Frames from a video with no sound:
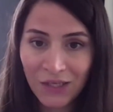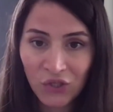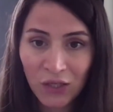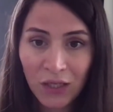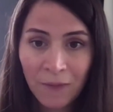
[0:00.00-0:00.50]
this
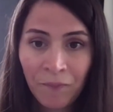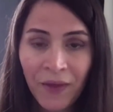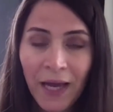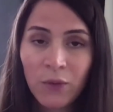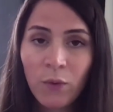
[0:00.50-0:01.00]
session
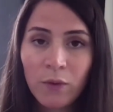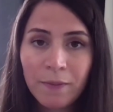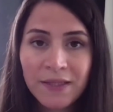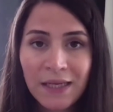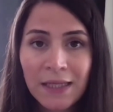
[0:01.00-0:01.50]
and we
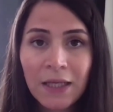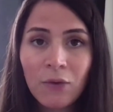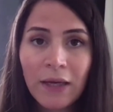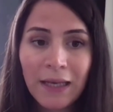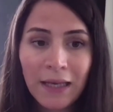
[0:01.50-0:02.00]
will be sending
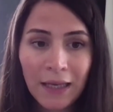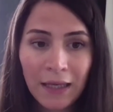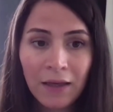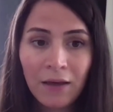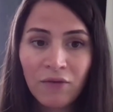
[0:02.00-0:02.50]
you a
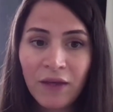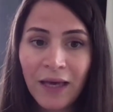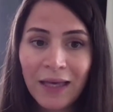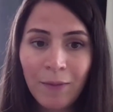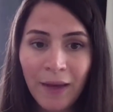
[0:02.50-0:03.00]
link
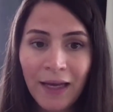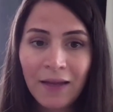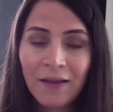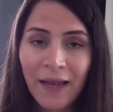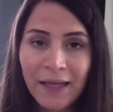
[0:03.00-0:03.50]
via email
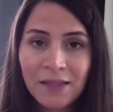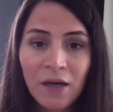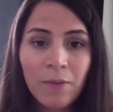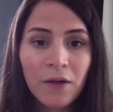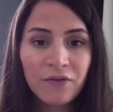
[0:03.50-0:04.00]
in the next
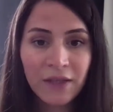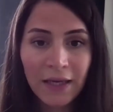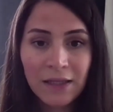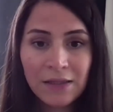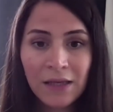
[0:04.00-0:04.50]
couple of
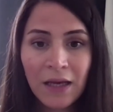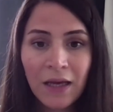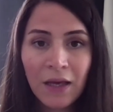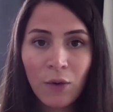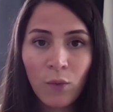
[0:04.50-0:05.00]
days
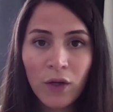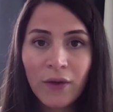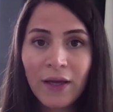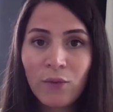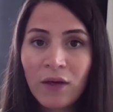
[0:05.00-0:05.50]
where
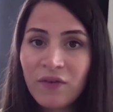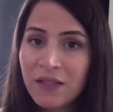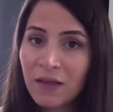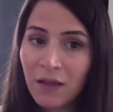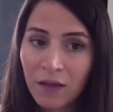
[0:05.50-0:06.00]
you can
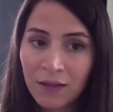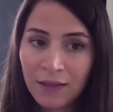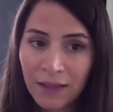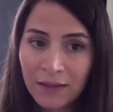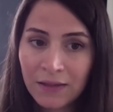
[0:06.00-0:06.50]
revisit the
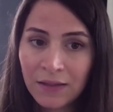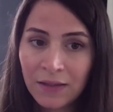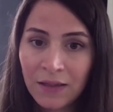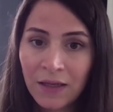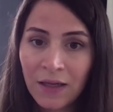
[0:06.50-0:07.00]
content
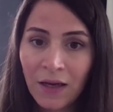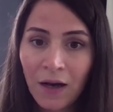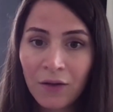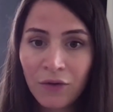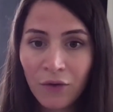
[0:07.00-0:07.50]

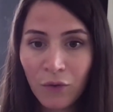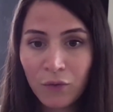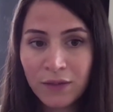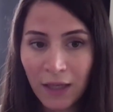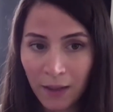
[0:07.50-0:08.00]
on your
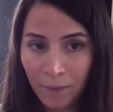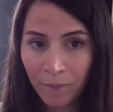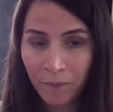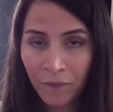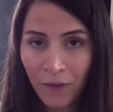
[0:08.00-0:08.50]
own time.